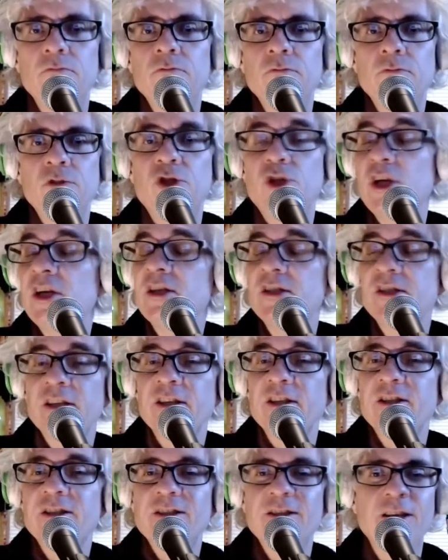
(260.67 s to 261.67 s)

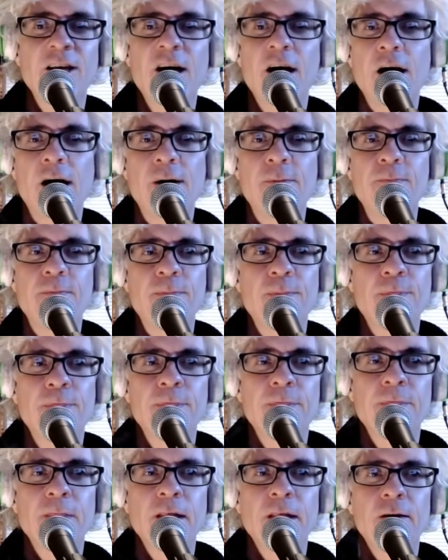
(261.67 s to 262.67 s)
Jesus,
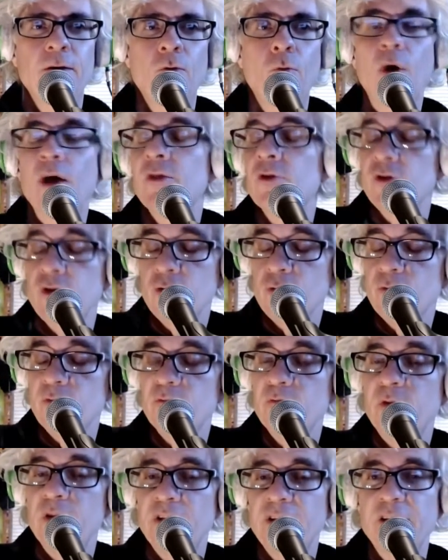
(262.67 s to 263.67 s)
whether
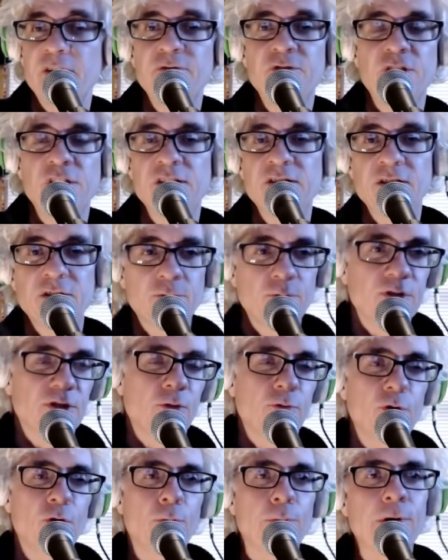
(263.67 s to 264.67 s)
you believe Jesus was
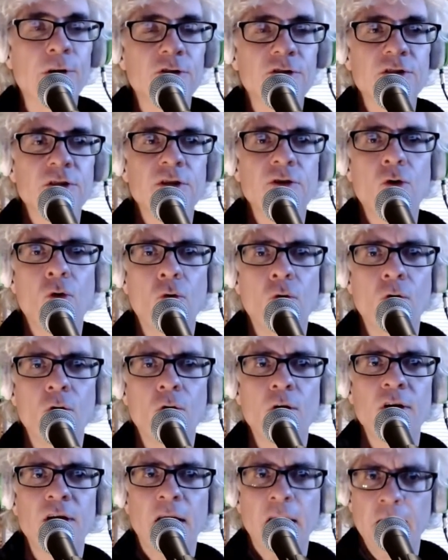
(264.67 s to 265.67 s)
a real person
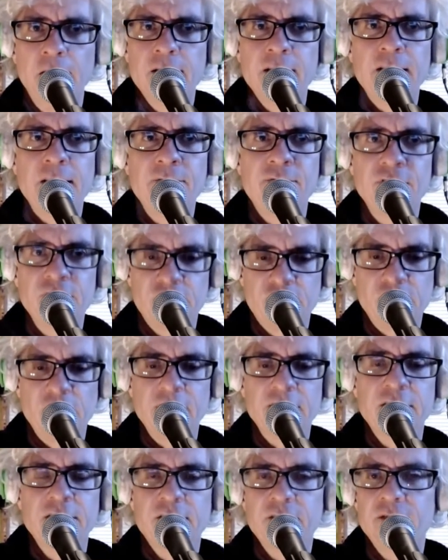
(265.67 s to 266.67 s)
or even
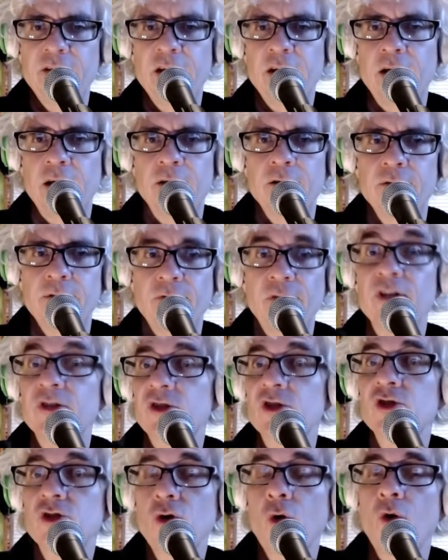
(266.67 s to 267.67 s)
just the
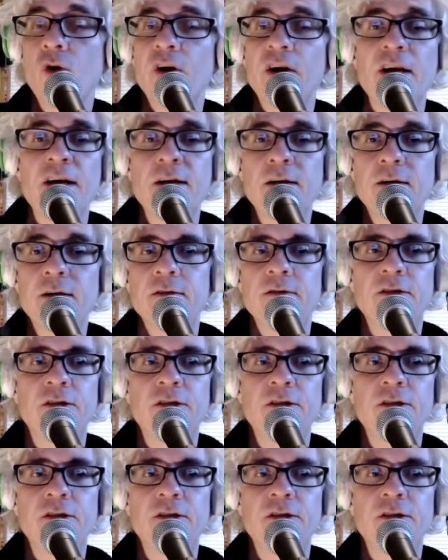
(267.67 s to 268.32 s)
story,